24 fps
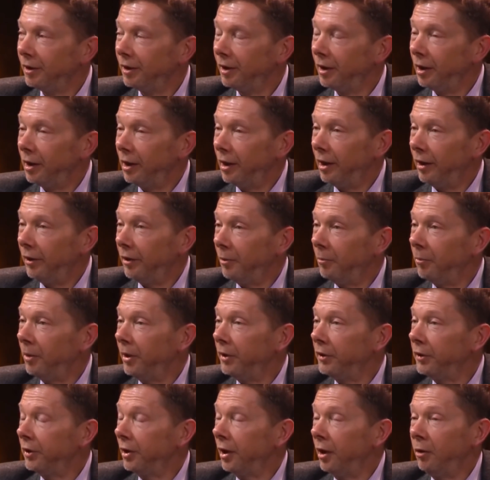
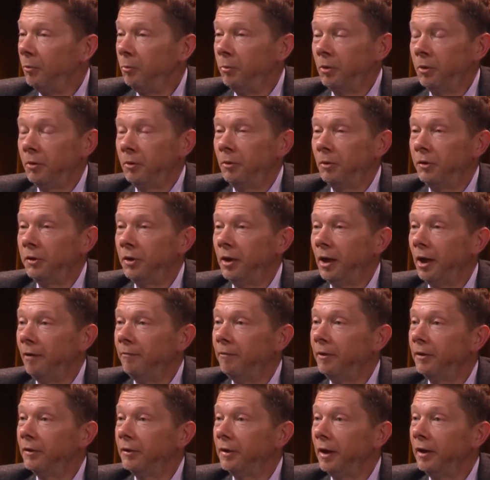Otherwise, how could you have a
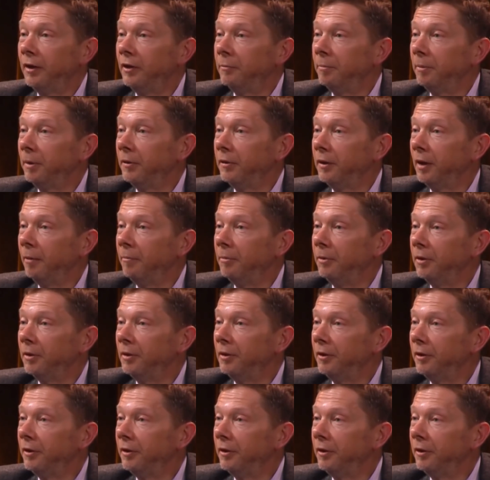sense perception?